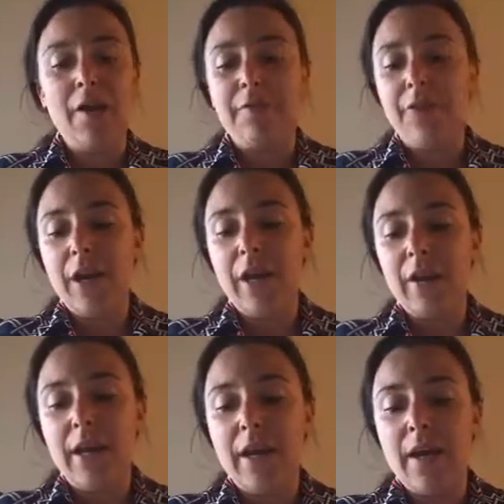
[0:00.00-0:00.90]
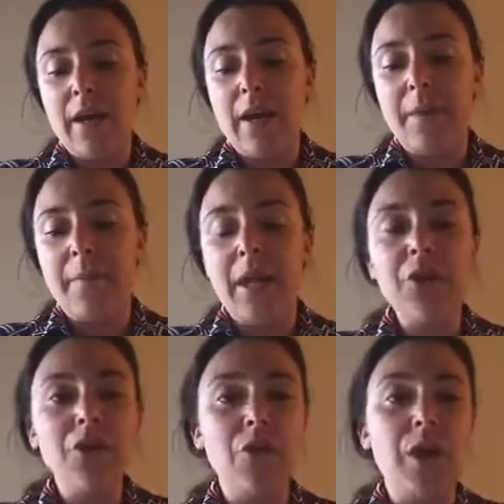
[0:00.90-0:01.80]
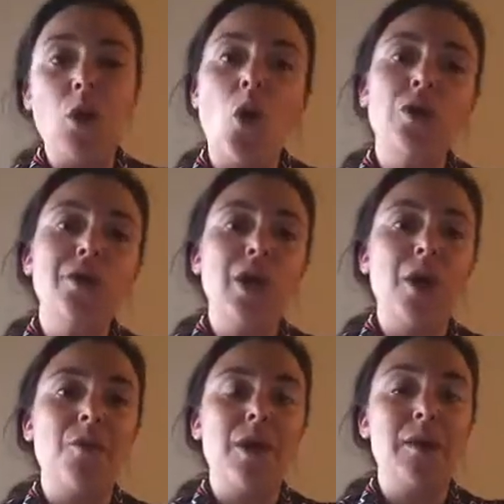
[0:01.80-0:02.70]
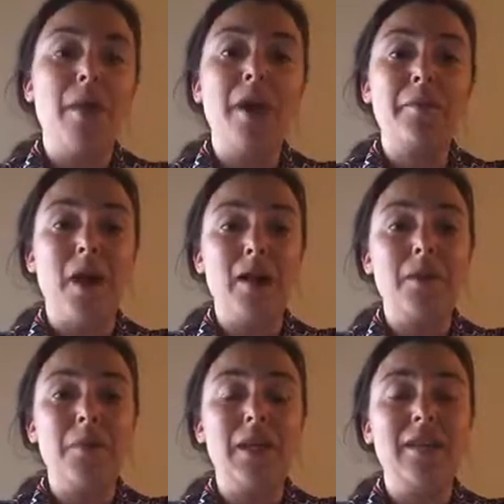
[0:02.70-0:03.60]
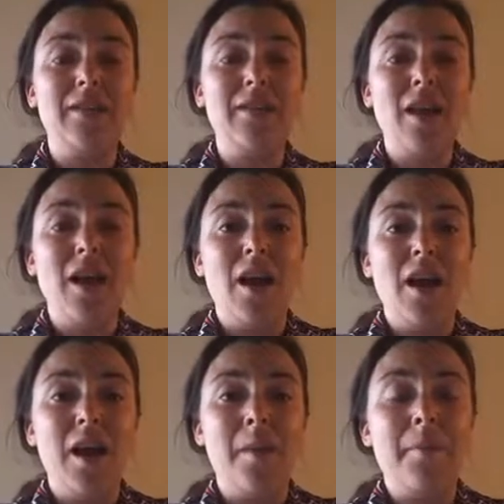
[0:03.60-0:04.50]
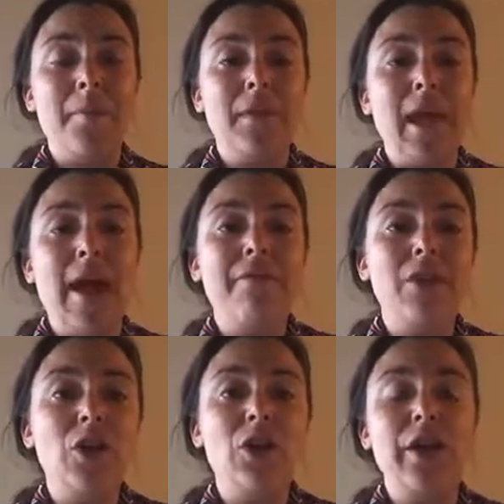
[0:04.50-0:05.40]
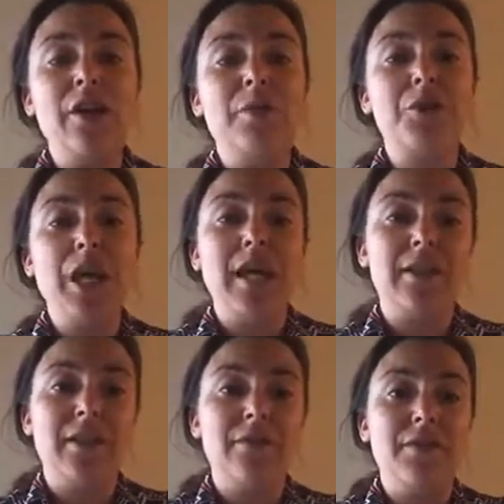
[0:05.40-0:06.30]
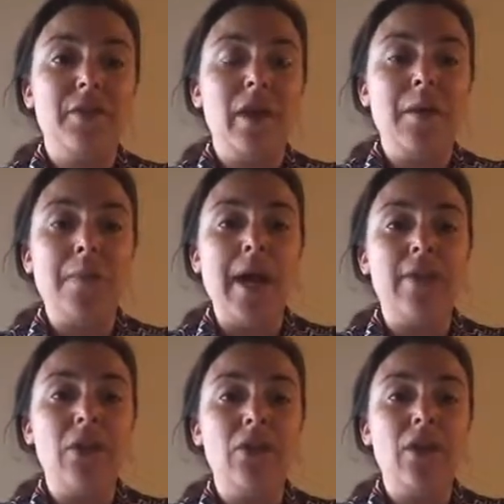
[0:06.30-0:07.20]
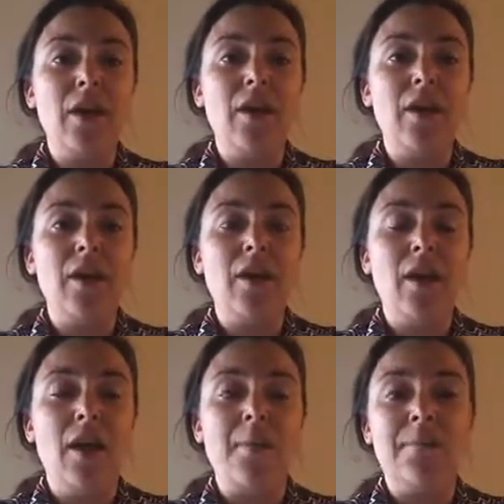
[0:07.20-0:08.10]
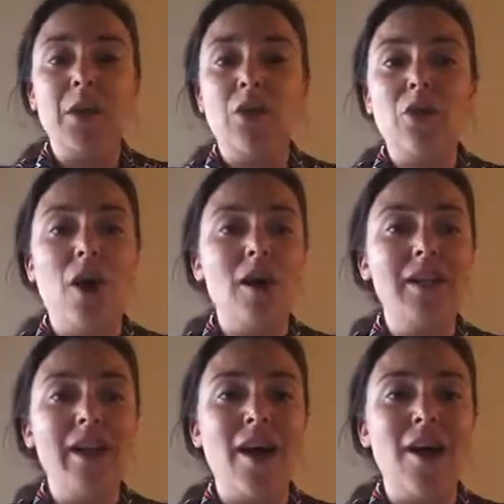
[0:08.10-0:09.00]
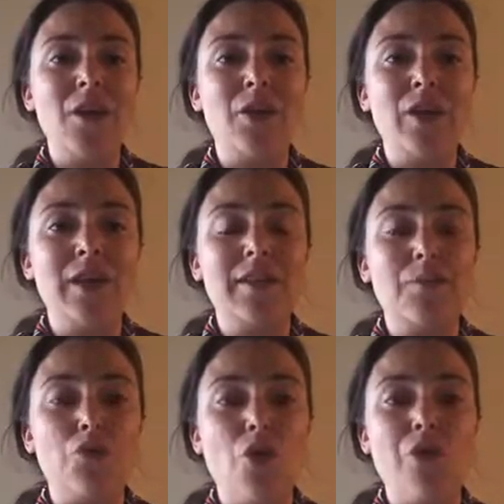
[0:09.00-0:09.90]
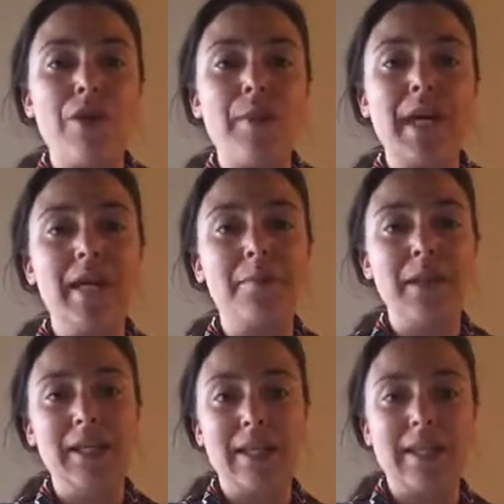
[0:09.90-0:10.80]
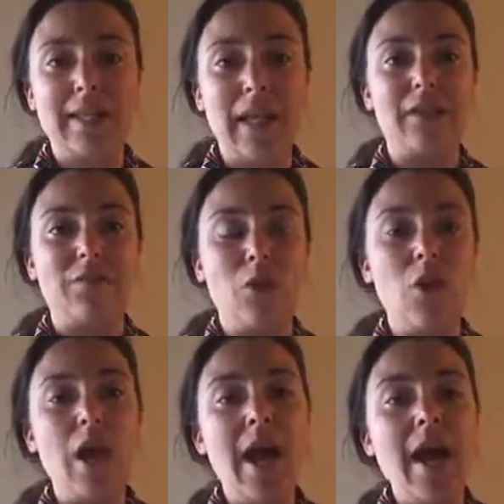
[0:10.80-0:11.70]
Frankly, integrated also, in my mind, means having clear objectives. I think you can hardly argue that a program can be successful